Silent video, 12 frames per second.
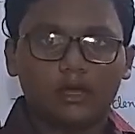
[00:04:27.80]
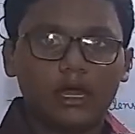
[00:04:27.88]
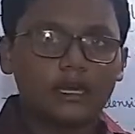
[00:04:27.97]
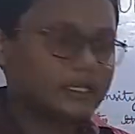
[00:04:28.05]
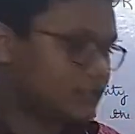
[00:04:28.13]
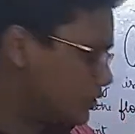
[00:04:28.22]

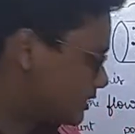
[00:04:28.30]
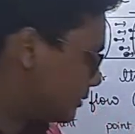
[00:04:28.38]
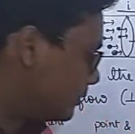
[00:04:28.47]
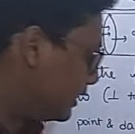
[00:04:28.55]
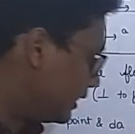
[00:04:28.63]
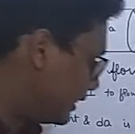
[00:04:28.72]
Understood?
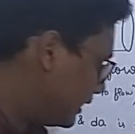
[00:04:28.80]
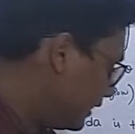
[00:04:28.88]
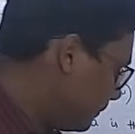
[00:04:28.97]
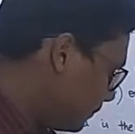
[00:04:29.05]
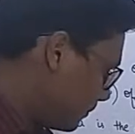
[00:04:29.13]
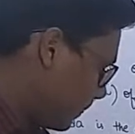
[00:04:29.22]

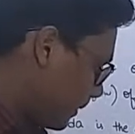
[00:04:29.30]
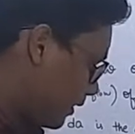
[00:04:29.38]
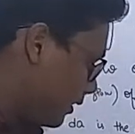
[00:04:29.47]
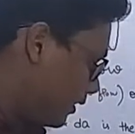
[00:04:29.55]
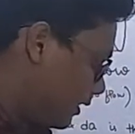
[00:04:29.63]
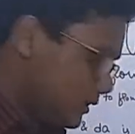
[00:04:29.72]
Similarly,
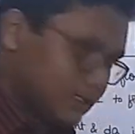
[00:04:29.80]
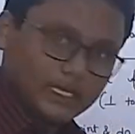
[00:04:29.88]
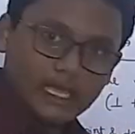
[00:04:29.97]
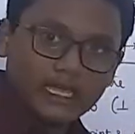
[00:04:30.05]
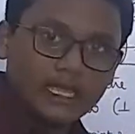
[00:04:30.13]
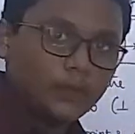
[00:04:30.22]

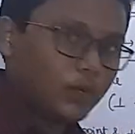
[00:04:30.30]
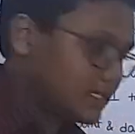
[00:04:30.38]
see, again